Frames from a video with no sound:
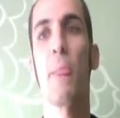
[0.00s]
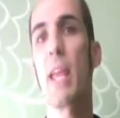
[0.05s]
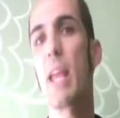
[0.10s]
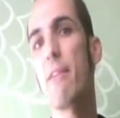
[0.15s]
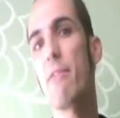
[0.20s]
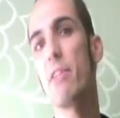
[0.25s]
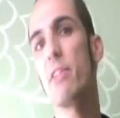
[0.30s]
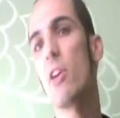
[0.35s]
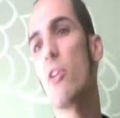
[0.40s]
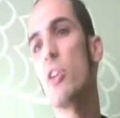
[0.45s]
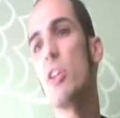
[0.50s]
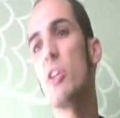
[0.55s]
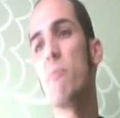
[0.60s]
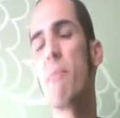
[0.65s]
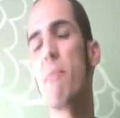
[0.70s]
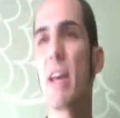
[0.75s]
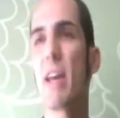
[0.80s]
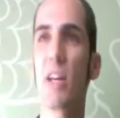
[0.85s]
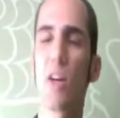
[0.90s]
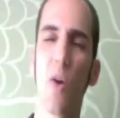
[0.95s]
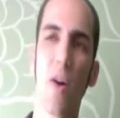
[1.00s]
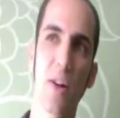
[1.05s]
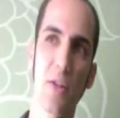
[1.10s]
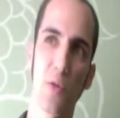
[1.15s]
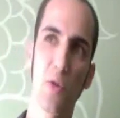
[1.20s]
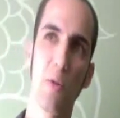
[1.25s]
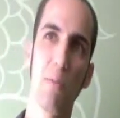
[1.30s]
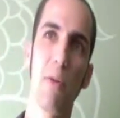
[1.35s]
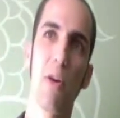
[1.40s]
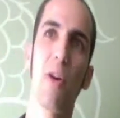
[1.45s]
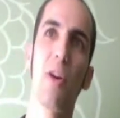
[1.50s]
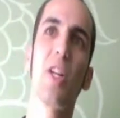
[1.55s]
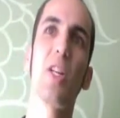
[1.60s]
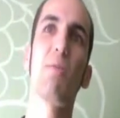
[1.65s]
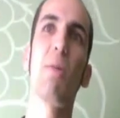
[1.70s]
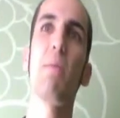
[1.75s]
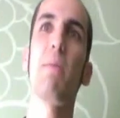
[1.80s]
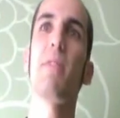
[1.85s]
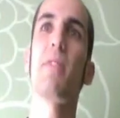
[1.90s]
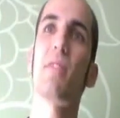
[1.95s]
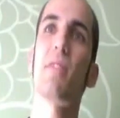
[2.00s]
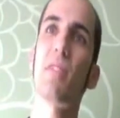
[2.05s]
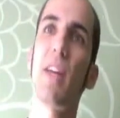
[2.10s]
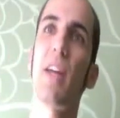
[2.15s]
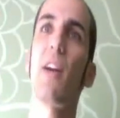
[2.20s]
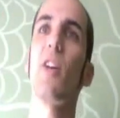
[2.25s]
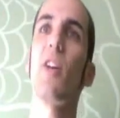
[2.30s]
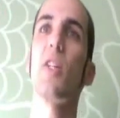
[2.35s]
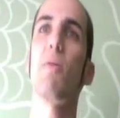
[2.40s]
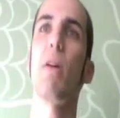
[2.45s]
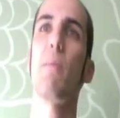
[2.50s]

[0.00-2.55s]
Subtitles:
Even though you may go out to a bar and you may be scared,